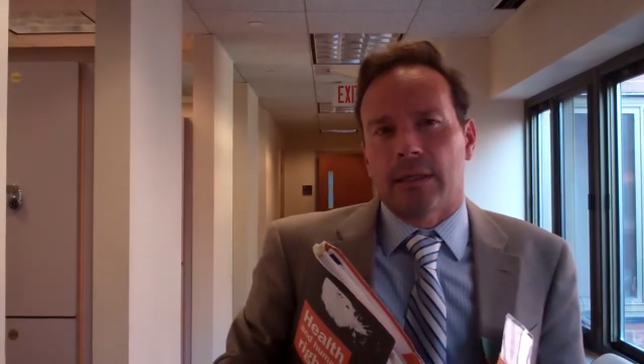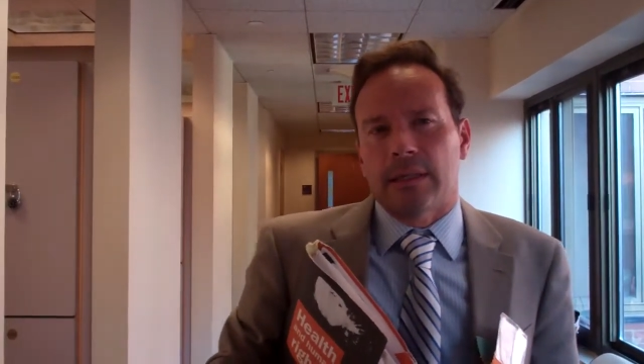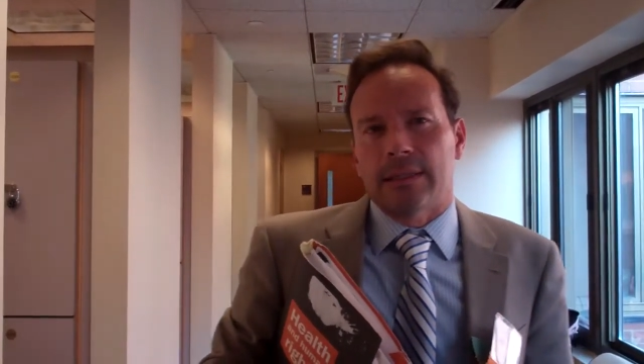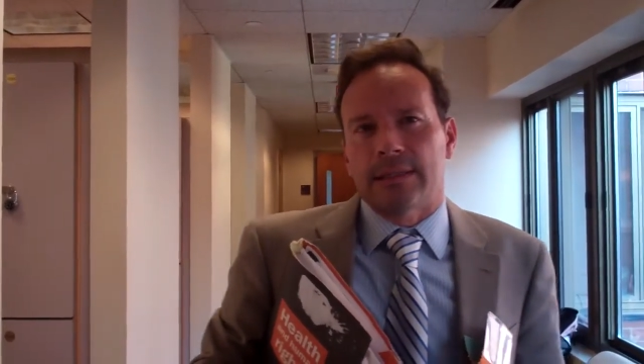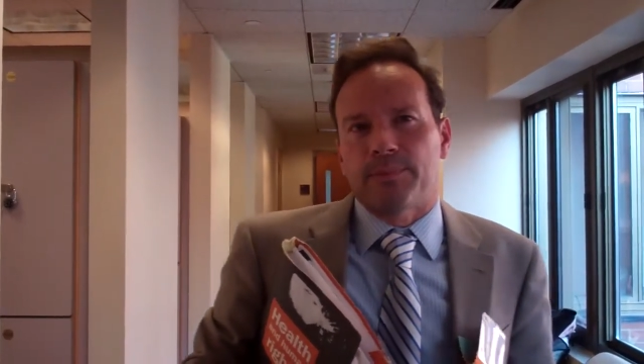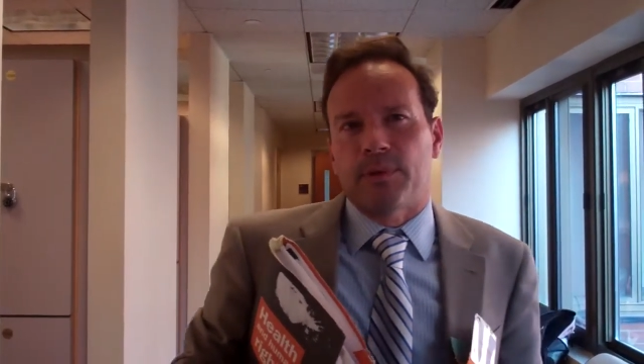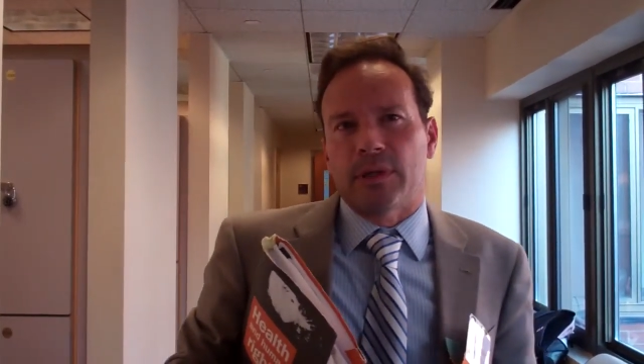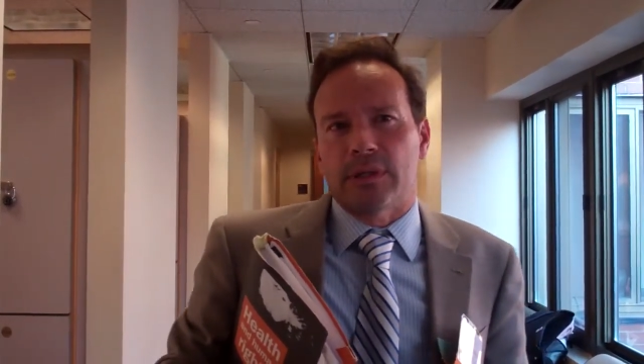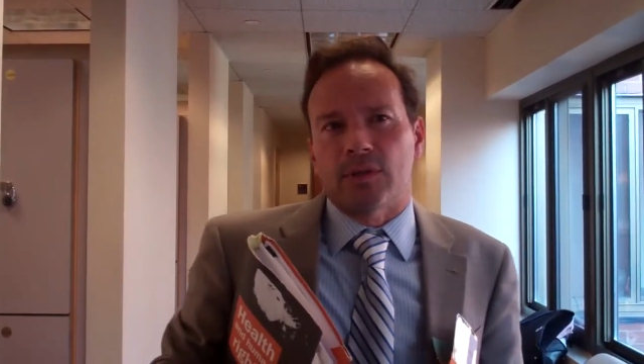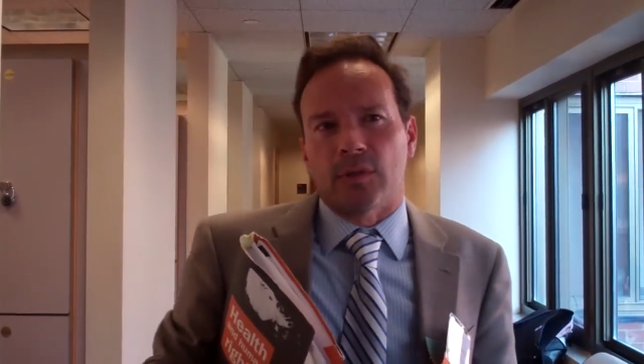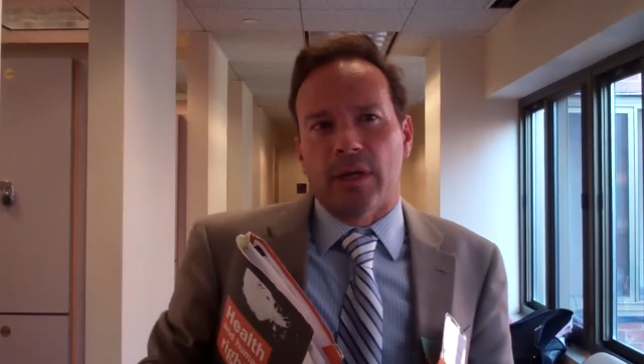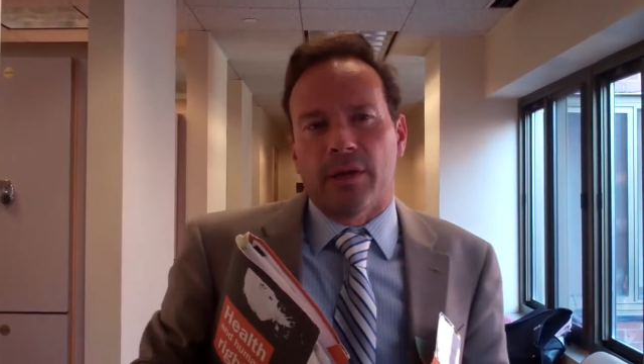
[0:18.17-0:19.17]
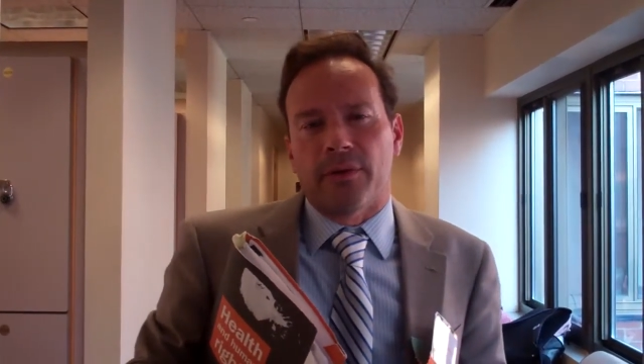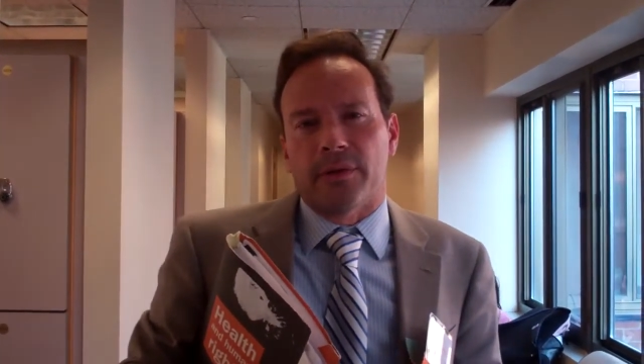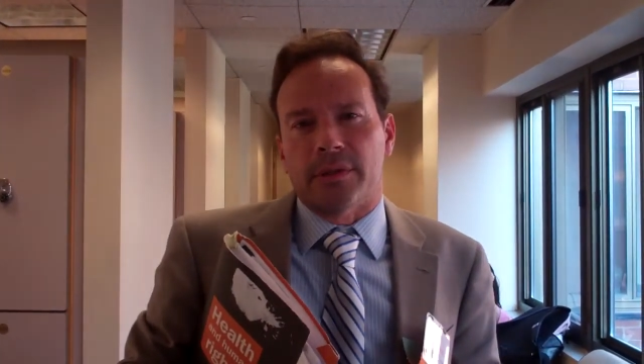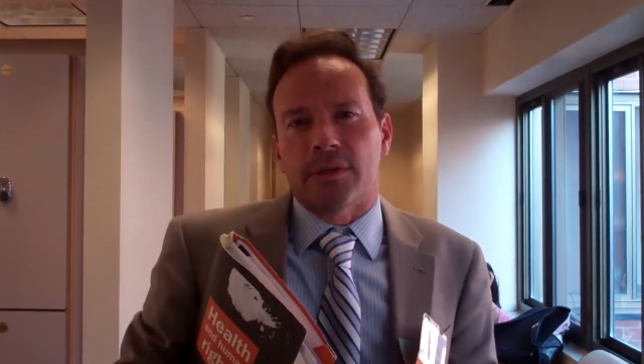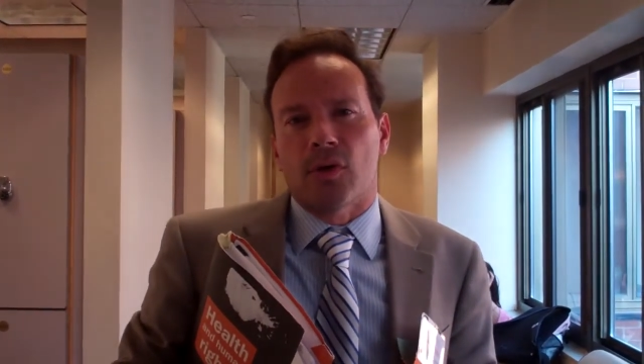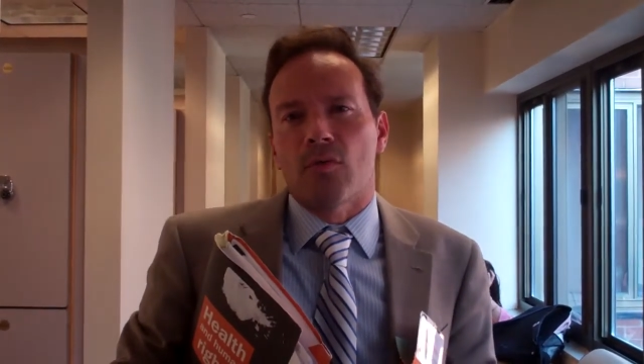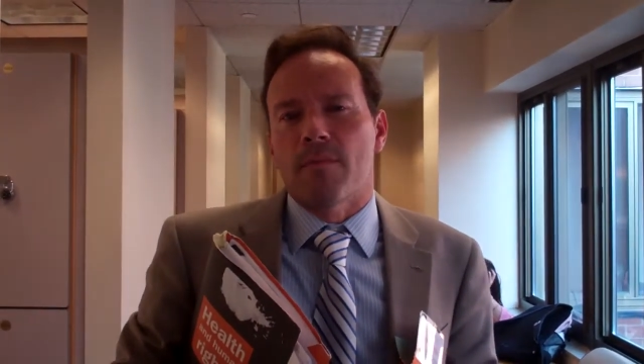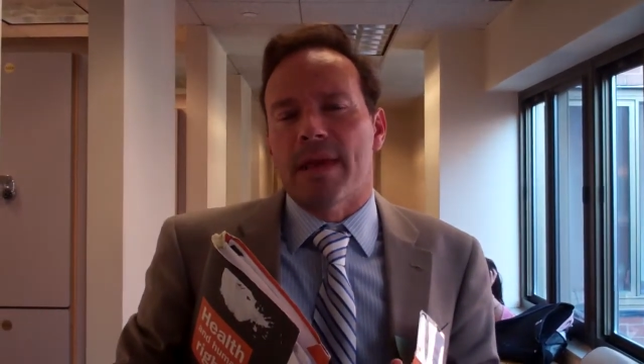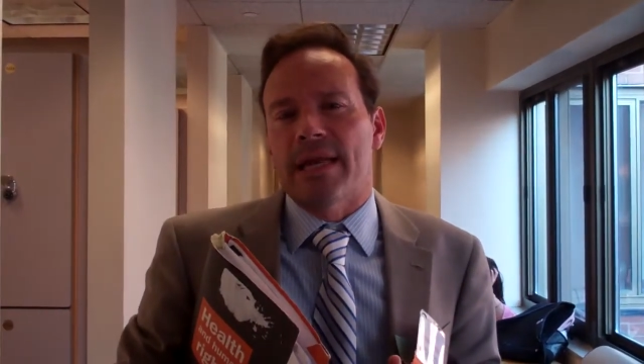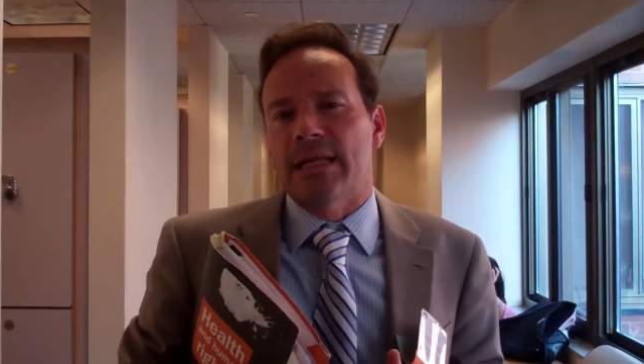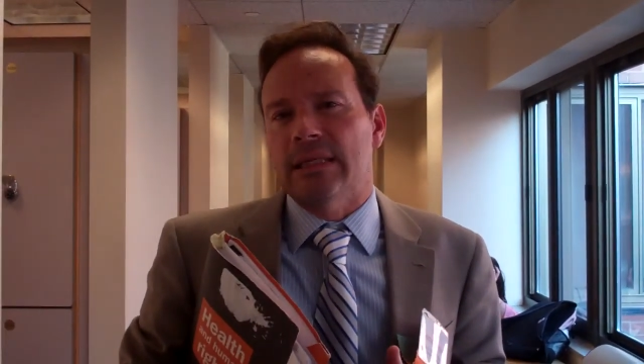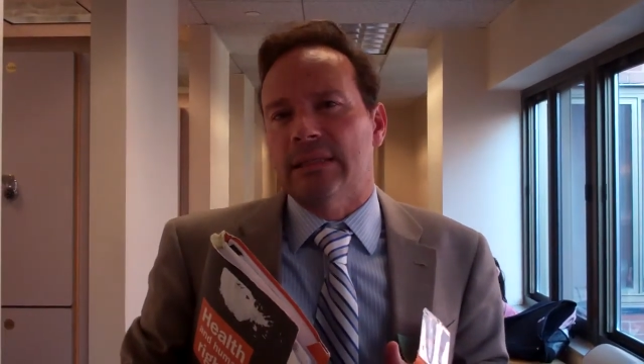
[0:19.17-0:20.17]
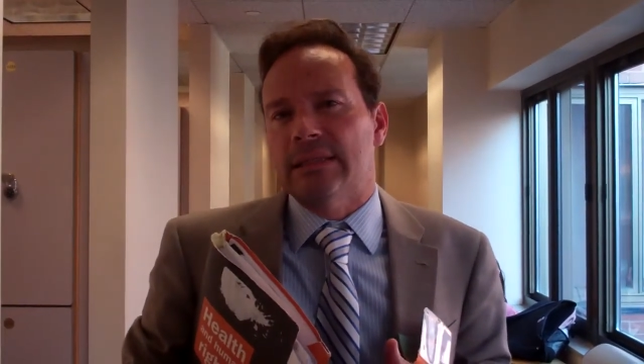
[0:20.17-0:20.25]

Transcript: is putting together so many